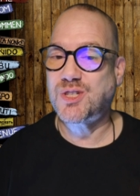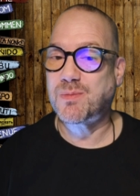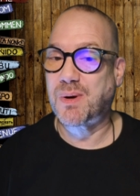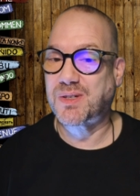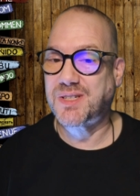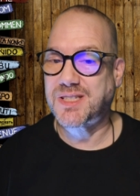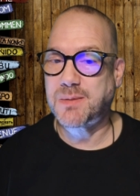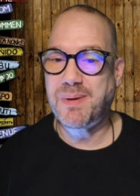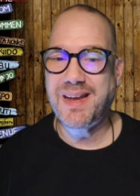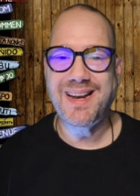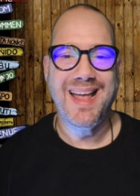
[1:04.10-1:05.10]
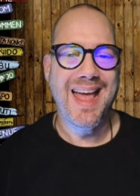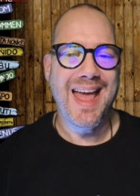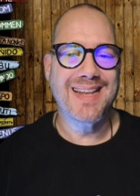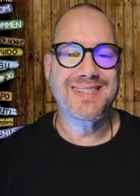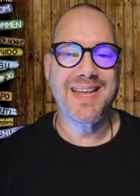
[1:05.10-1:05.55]
to participate
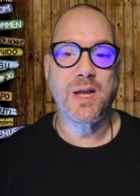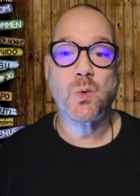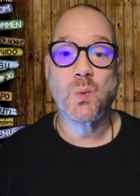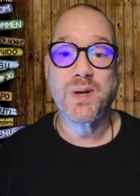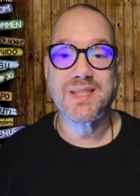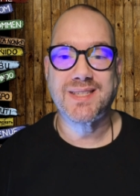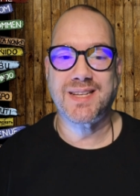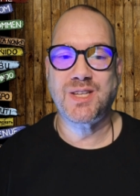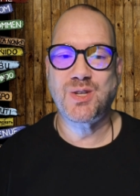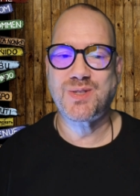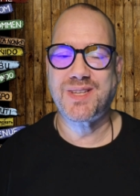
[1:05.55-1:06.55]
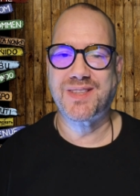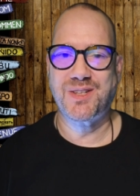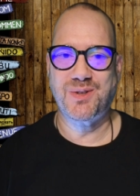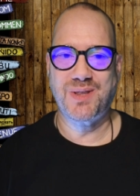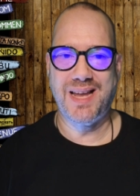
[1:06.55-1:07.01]
and take risks in using the
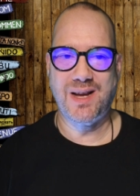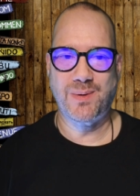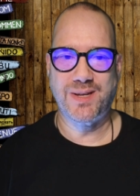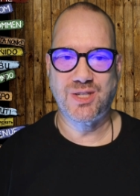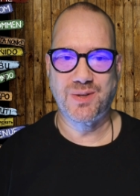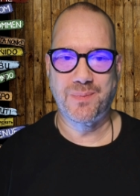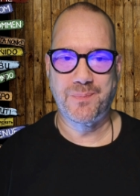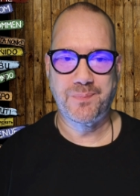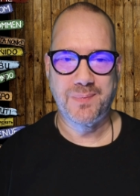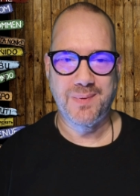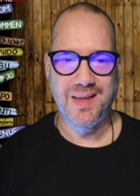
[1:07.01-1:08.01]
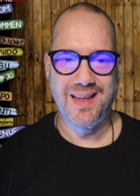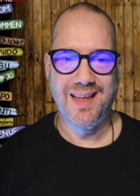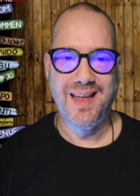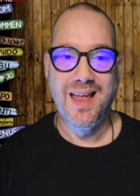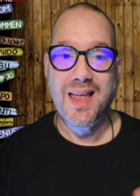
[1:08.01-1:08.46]
new language.
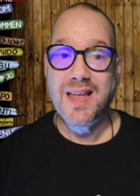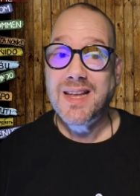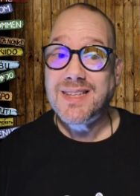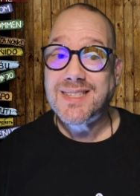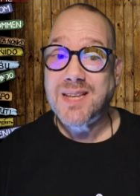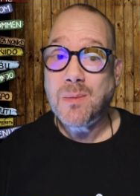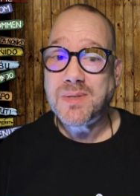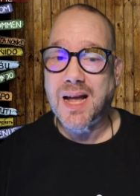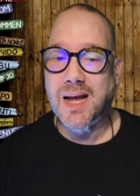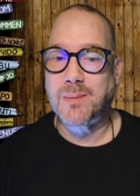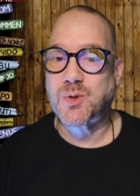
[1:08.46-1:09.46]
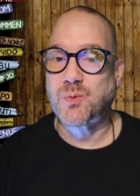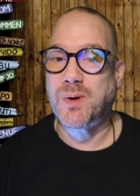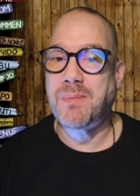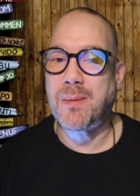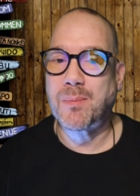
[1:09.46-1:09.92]
Sometimes
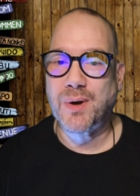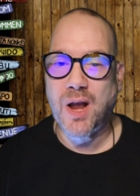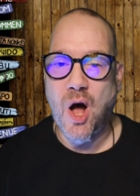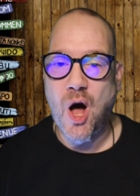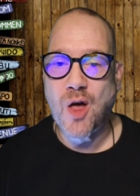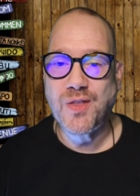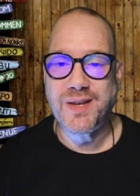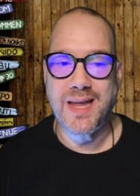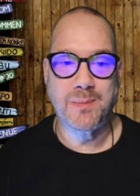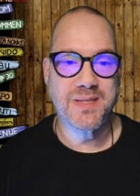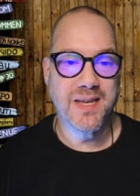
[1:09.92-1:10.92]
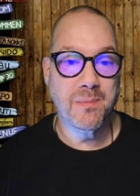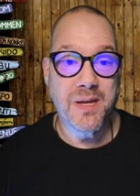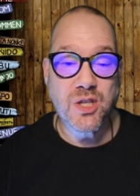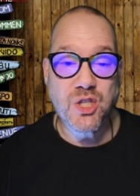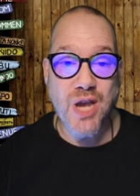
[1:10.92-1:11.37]
remembering all the names can
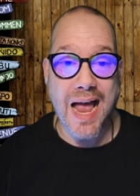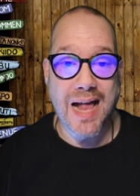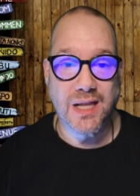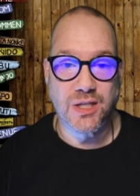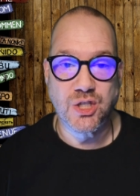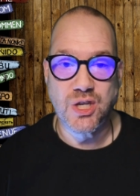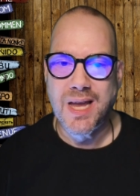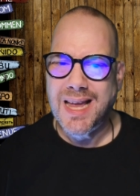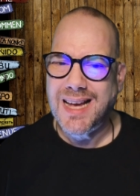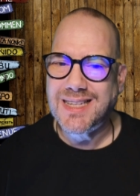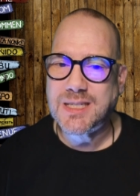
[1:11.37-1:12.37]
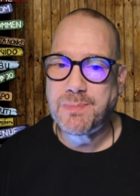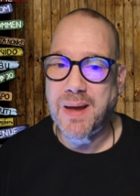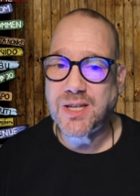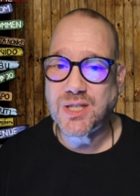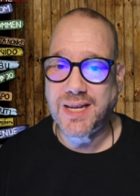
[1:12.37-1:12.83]
be a challenge,
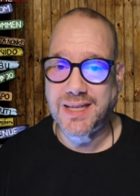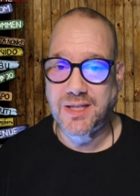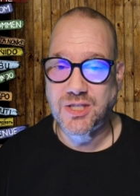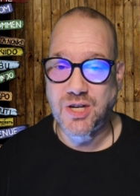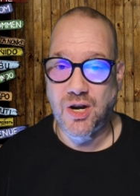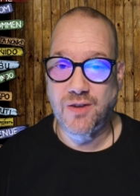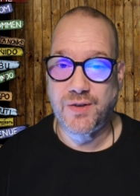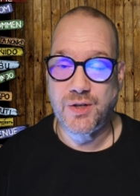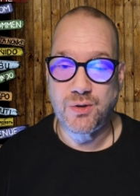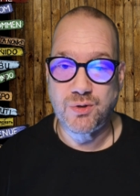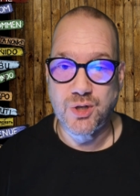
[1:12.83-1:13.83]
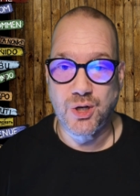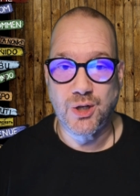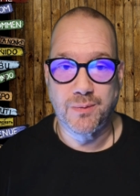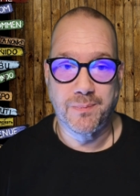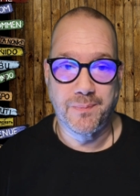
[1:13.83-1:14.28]
especially at the start of a new
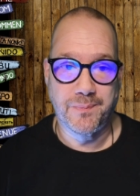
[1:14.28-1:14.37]
term.